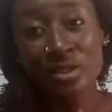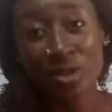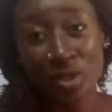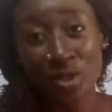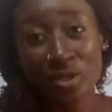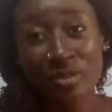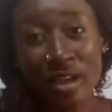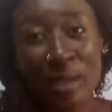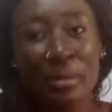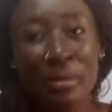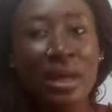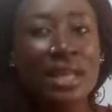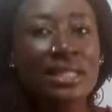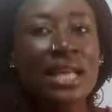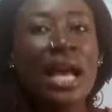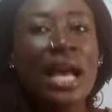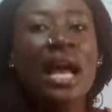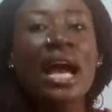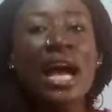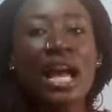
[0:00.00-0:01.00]
subscribers,
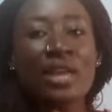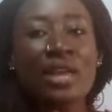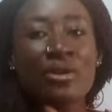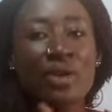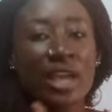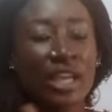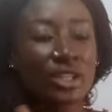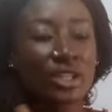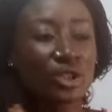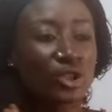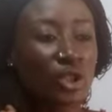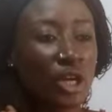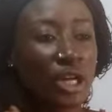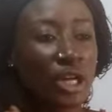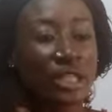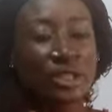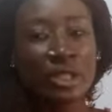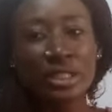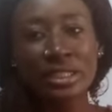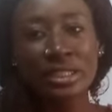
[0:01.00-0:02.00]
and you
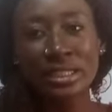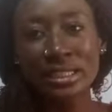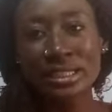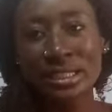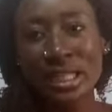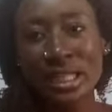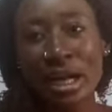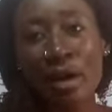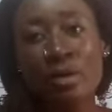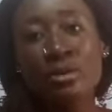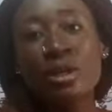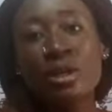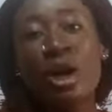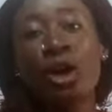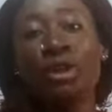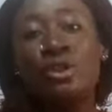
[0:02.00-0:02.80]
enjoy your discounts.